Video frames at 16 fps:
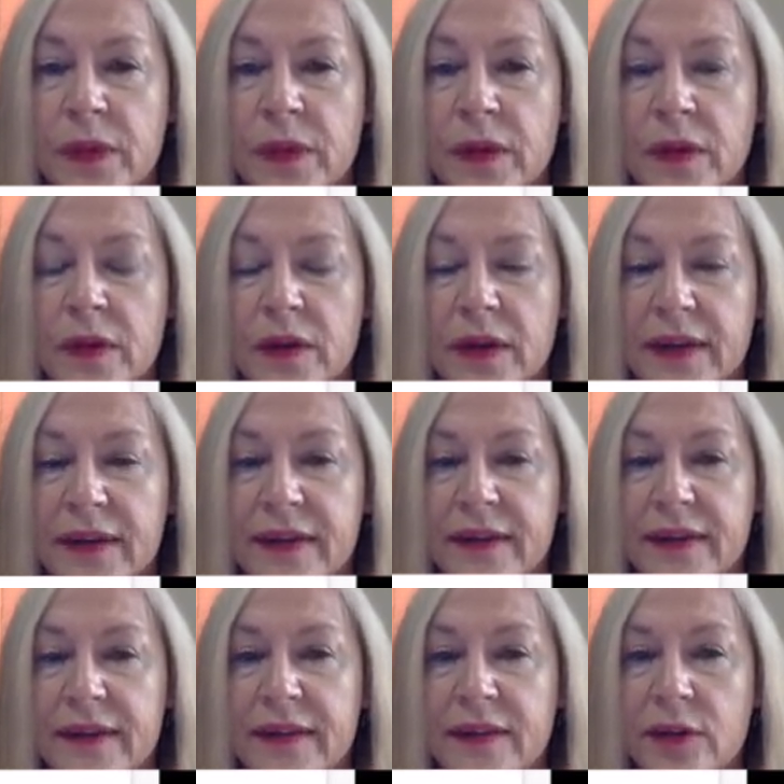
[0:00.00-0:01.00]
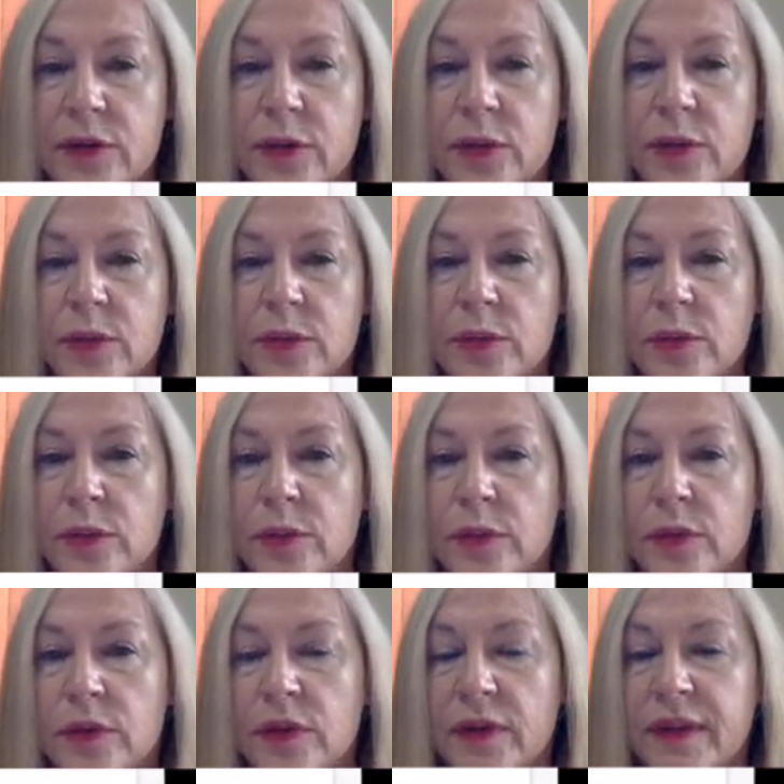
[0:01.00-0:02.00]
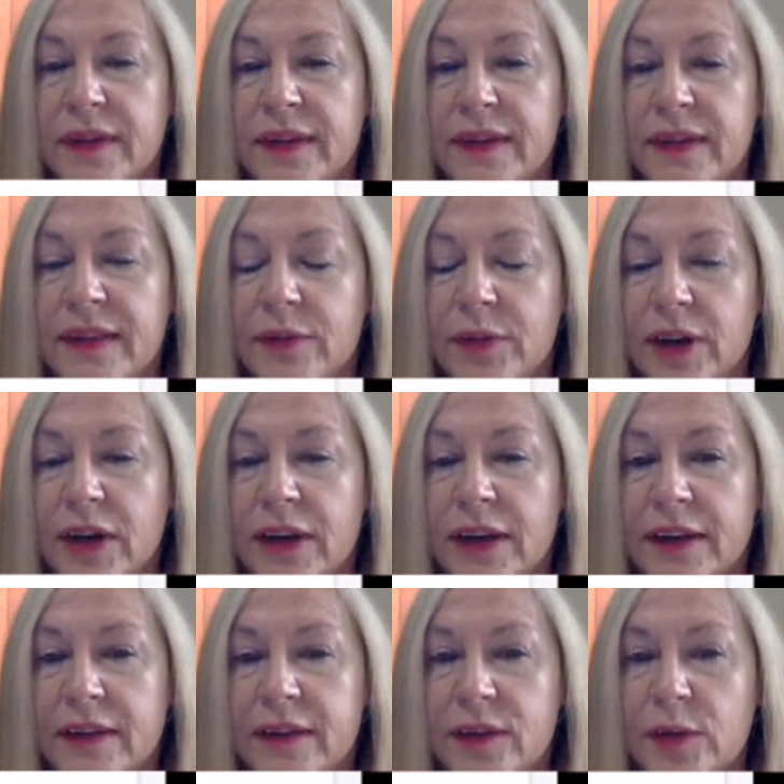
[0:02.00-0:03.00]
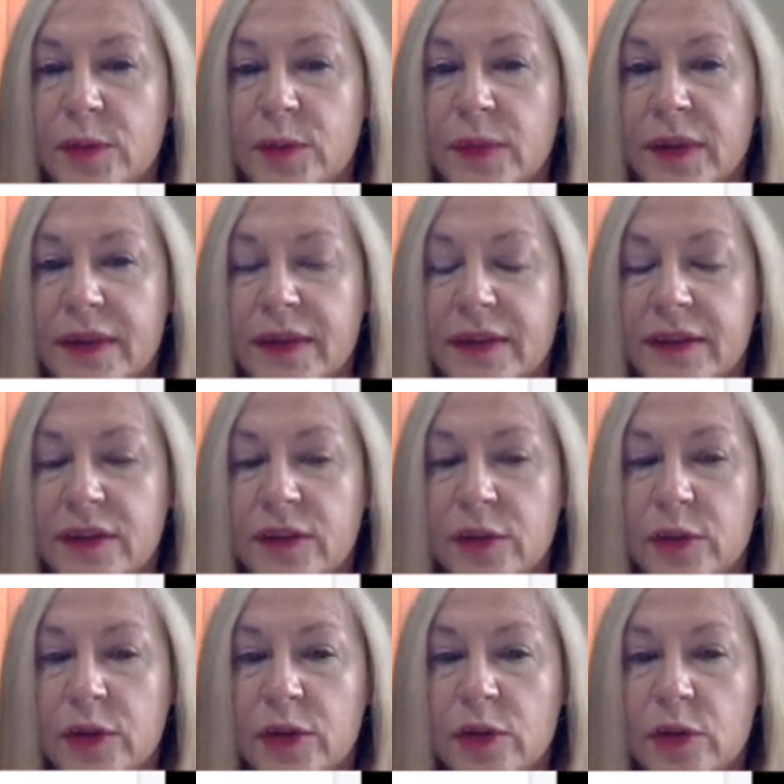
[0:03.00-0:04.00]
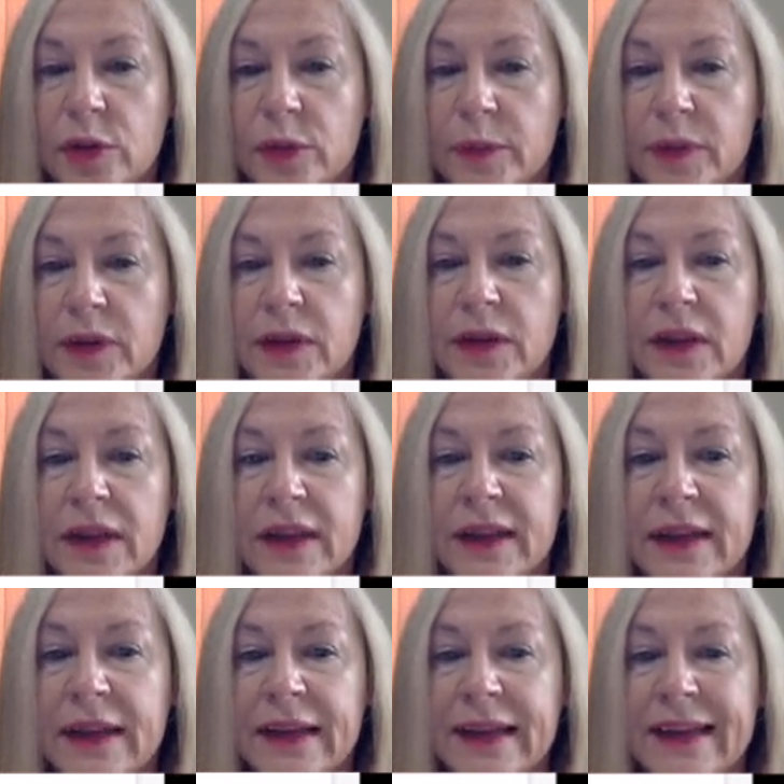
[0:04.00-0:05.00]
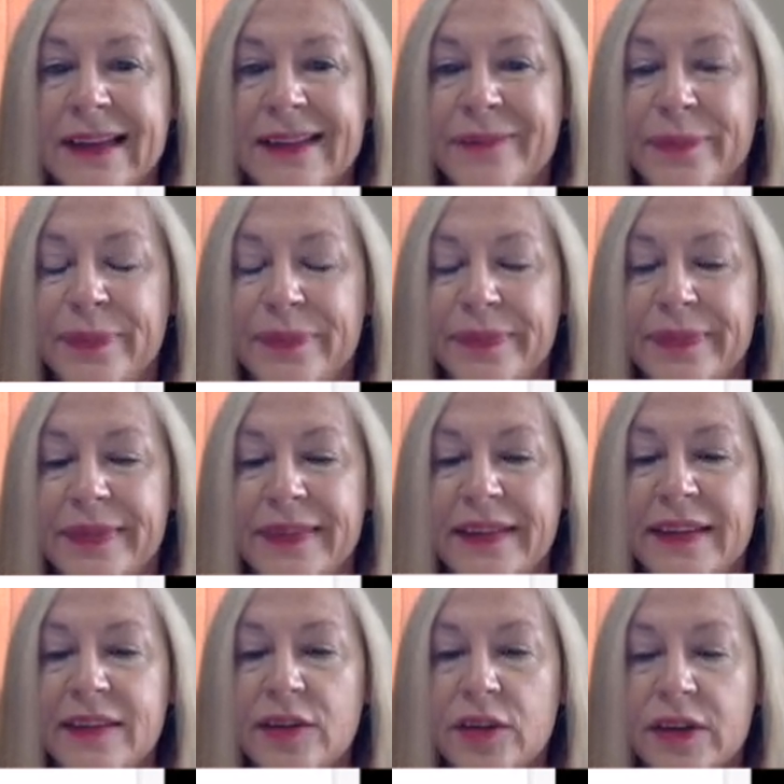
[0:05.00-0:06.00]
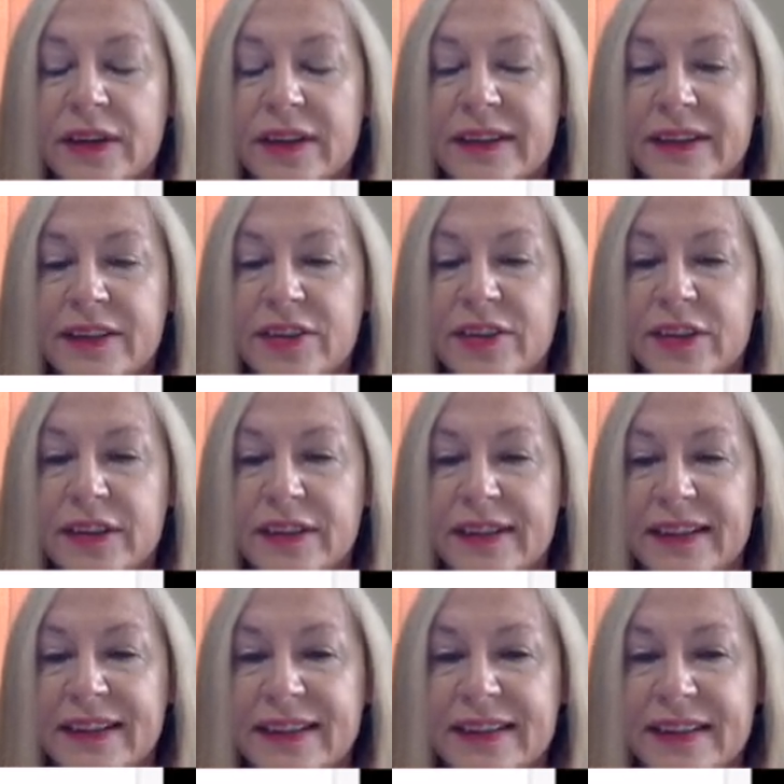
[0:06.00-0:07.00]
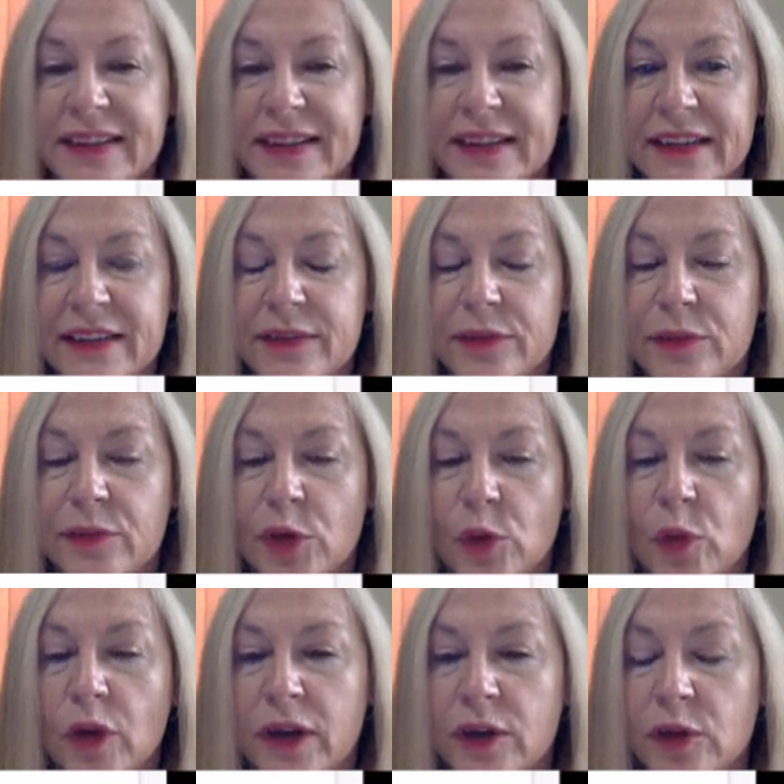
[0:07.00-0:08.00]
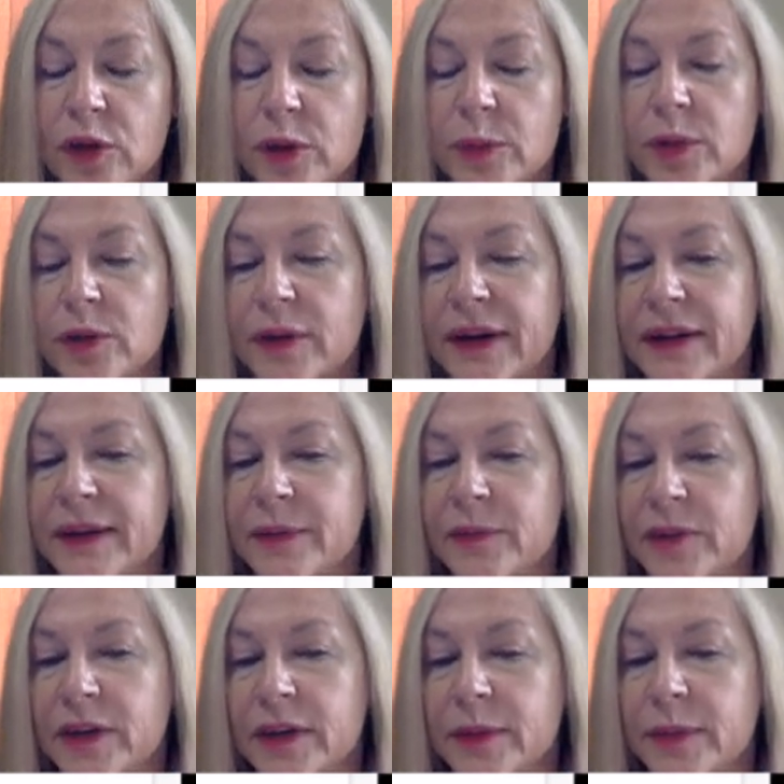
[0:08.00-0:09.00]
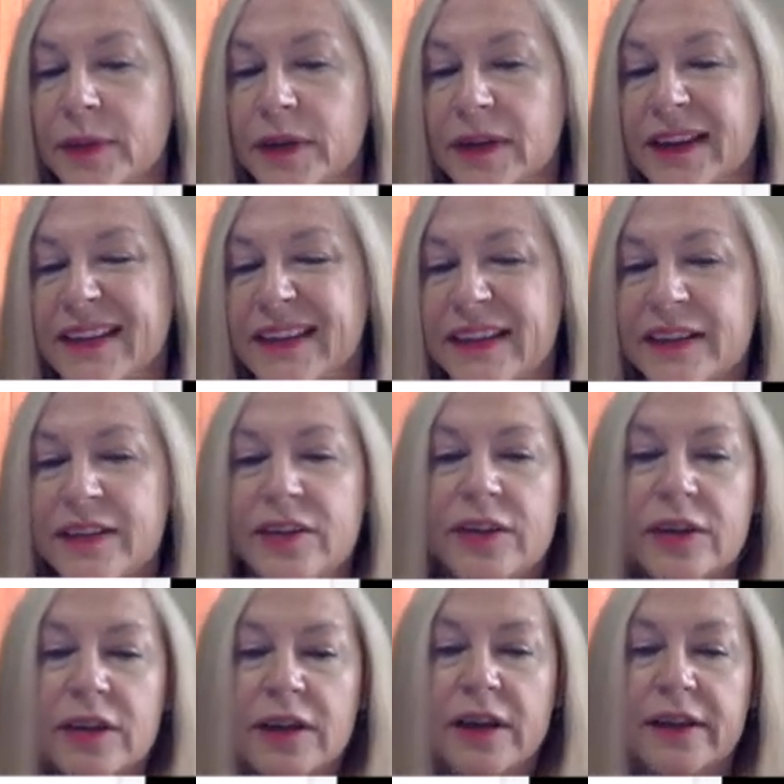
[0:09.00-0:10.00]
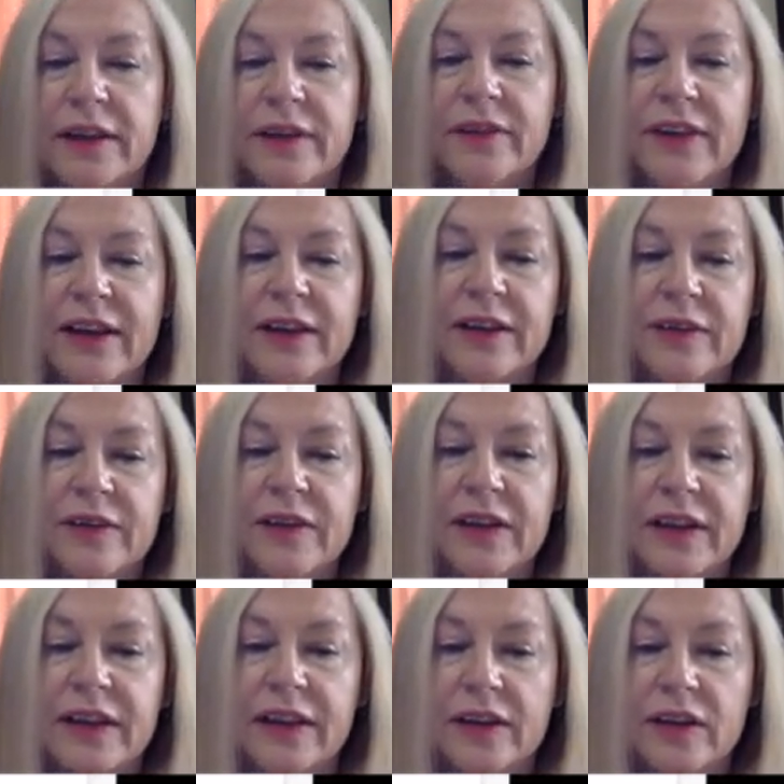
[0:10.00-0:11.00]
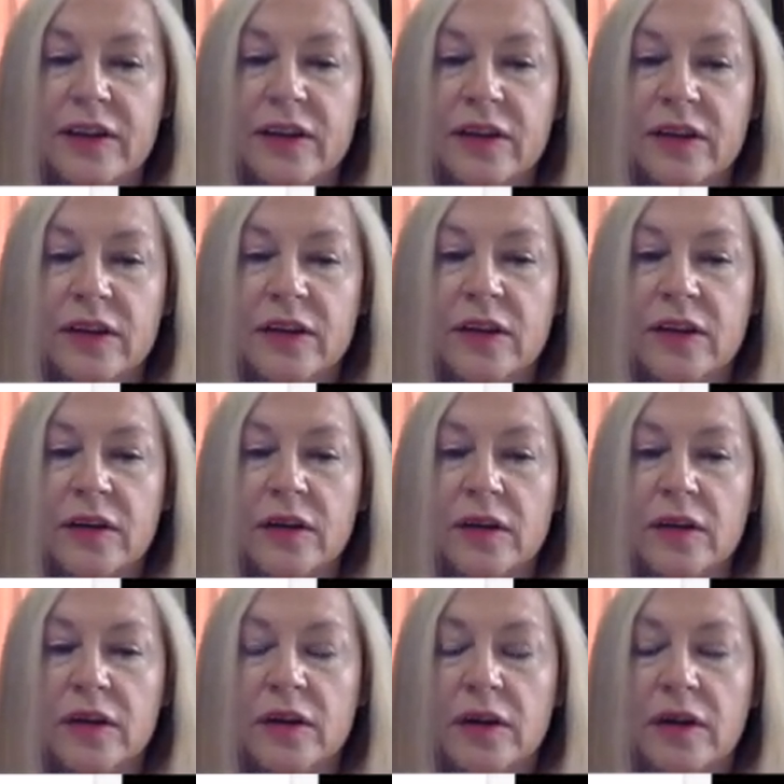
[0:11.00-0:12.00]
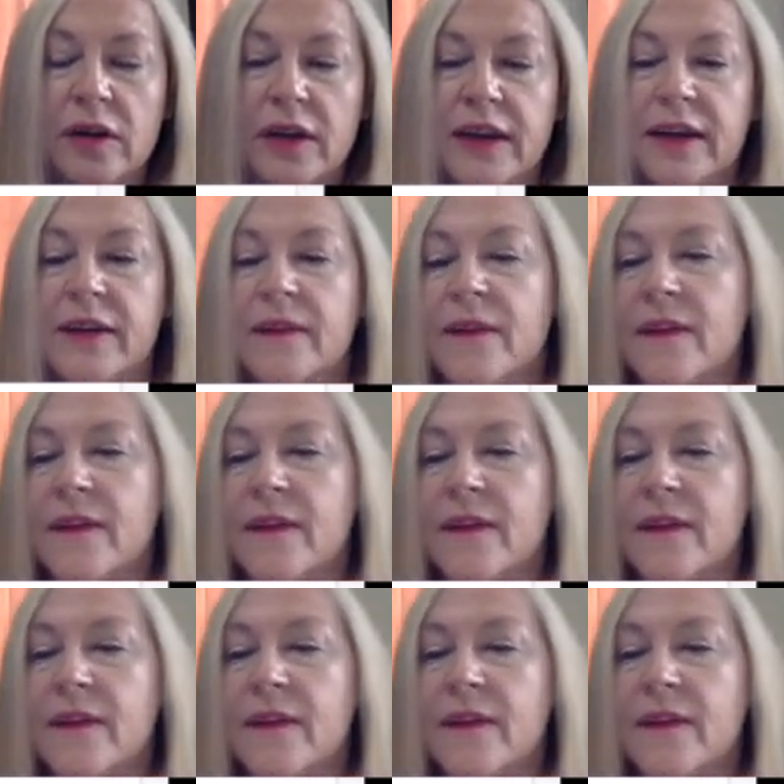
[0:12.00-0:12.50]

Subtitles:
Okay, so we're going to assume that the two are normal. These are conditional densities for one normal random variable conditional on the value of another. Okay.